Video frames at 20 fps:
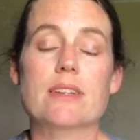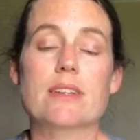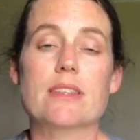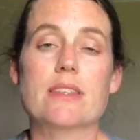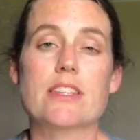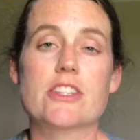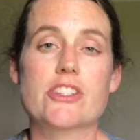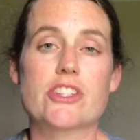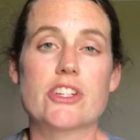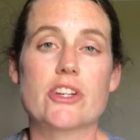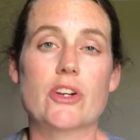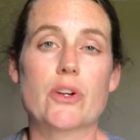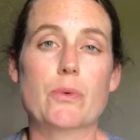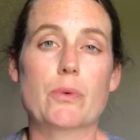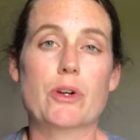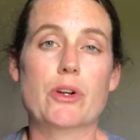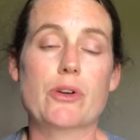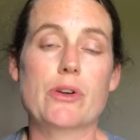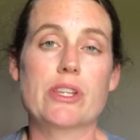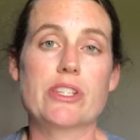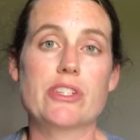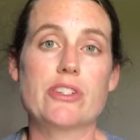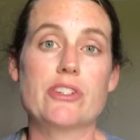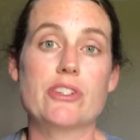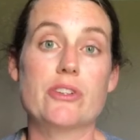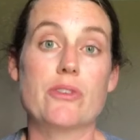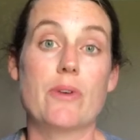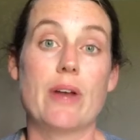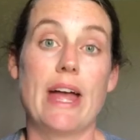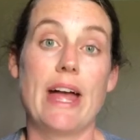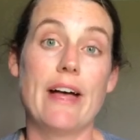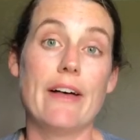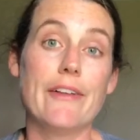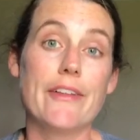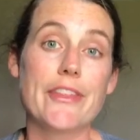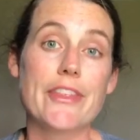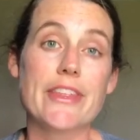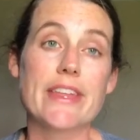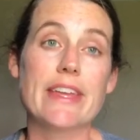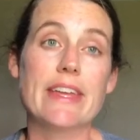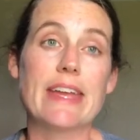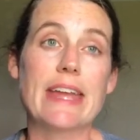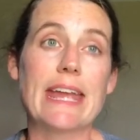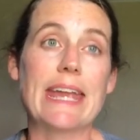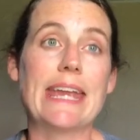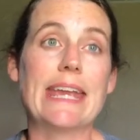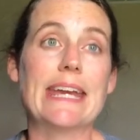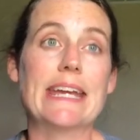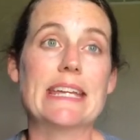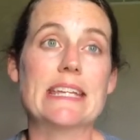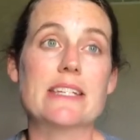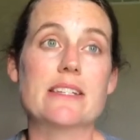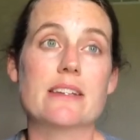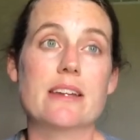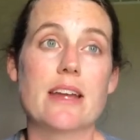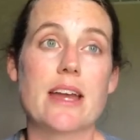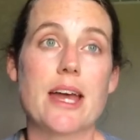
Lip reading: this year we're going to do health and